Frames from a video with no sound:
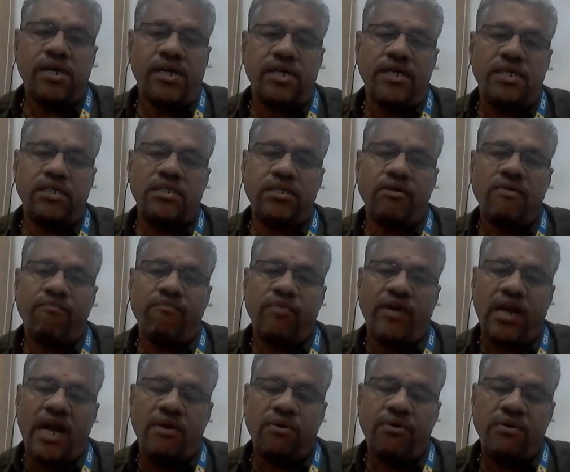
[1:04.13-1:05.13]
is
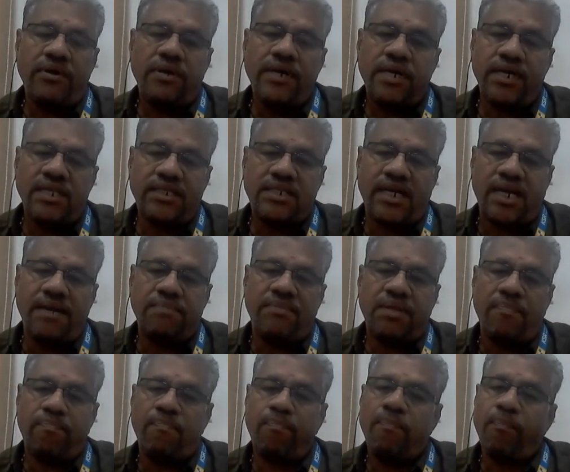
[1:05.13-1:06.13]
we'll have to describe the
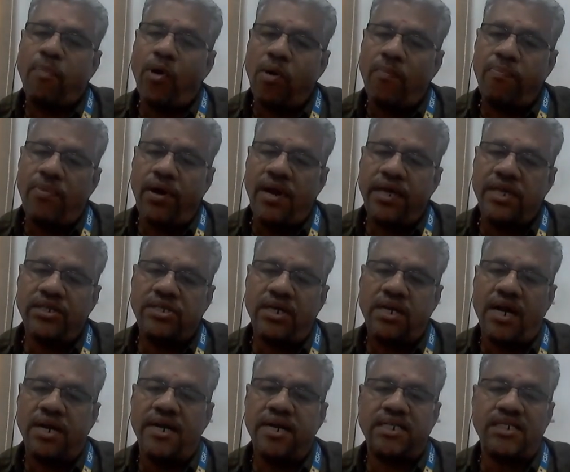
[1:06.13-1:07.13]
population
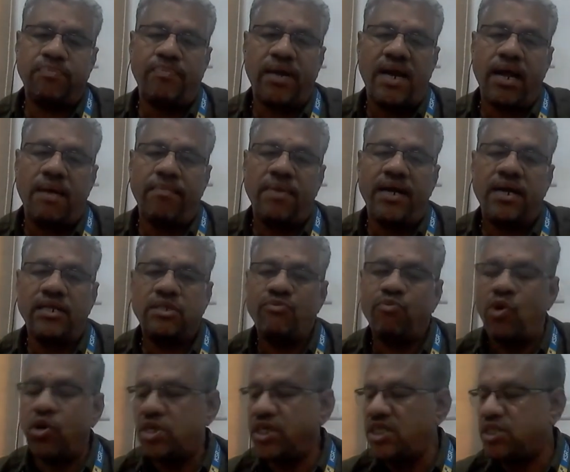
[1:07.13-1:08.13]
and its parameters.
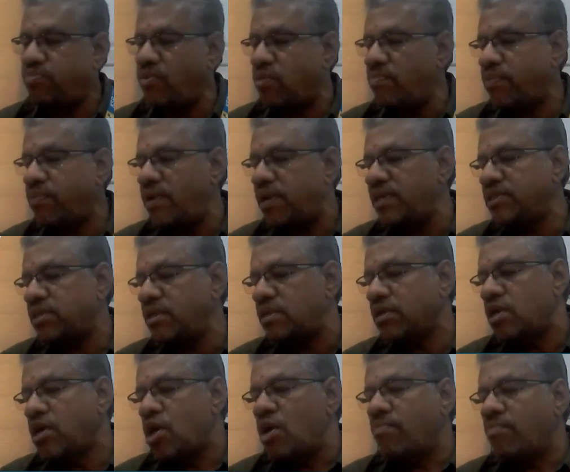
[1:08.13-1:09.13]
What is population?
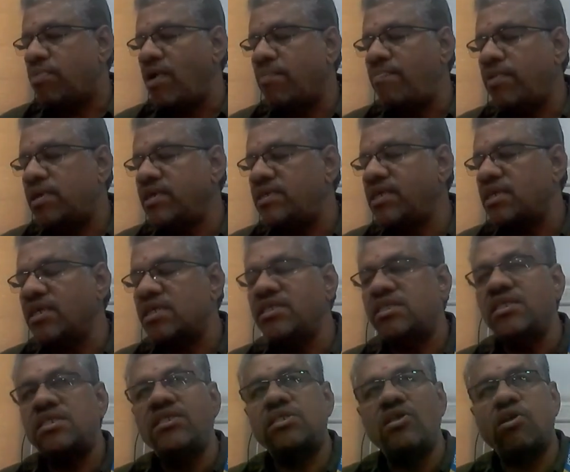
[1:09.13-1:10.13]
Population
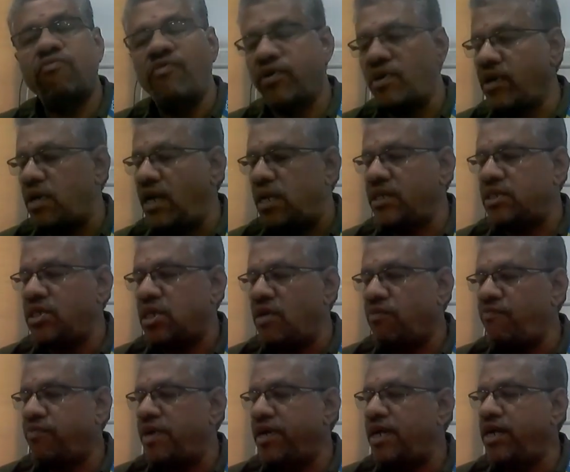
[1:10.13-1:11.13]
consists of a collection
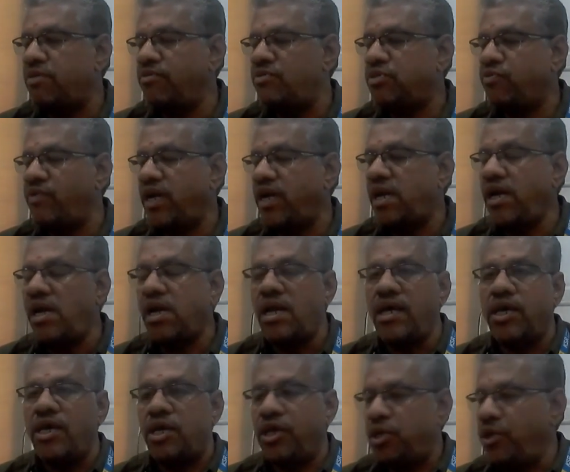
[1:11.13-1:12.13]
of individual
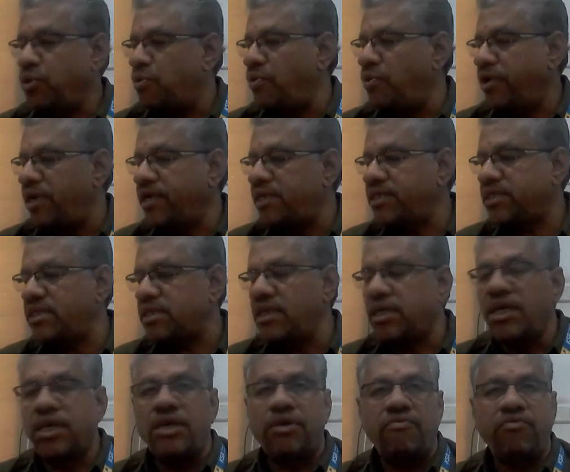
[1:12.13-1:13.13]
units
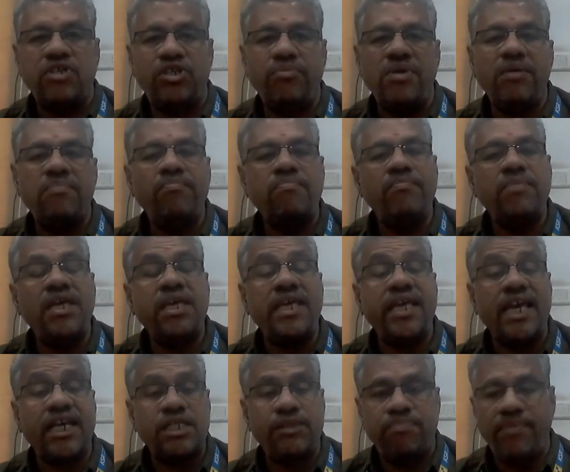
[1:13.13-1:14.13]
which may
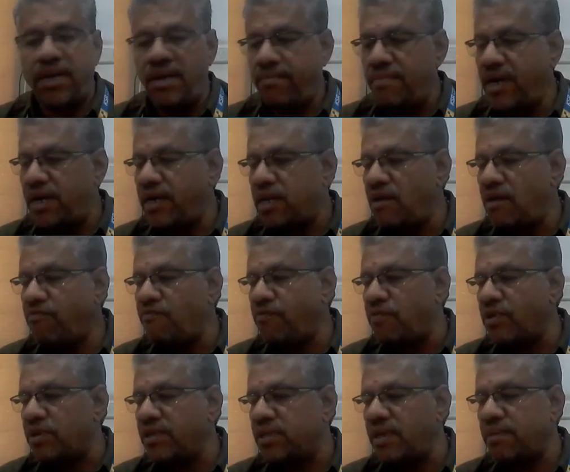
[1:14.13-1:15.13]
be experimental
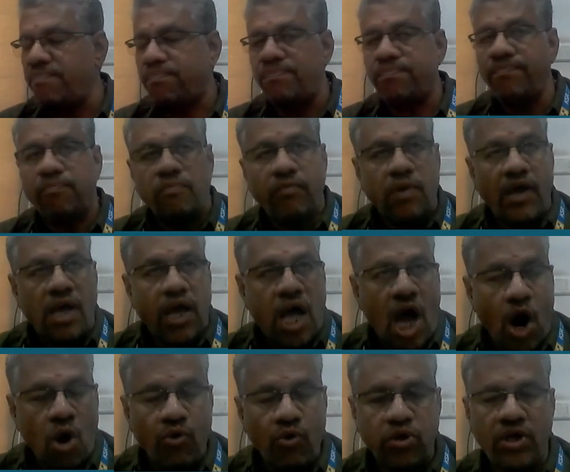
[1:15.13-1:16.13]
for the
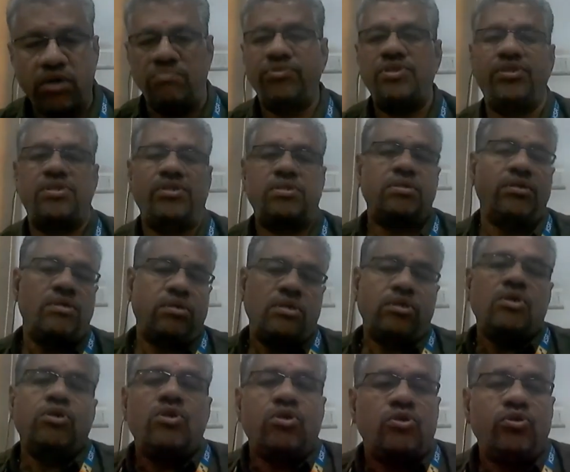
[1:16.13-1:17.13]
outcomes.
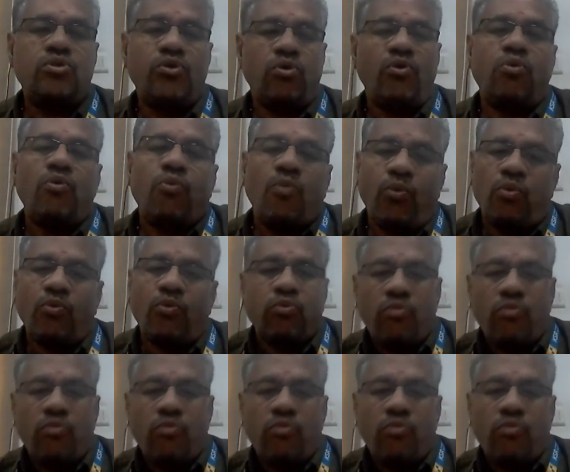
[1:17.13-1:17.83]
So